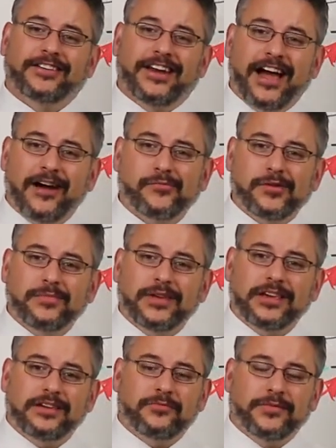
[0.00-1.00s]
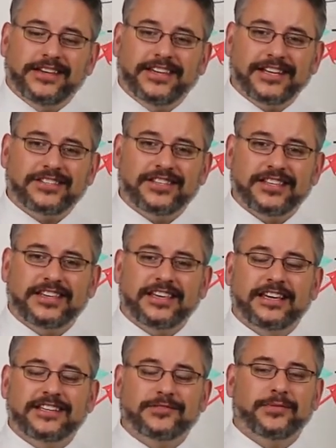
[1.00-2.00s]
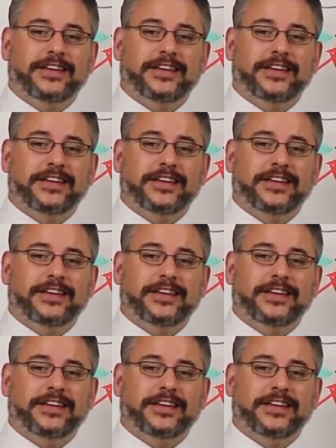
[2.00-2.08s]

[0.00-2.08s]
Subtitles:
now we meet, we get you the keys,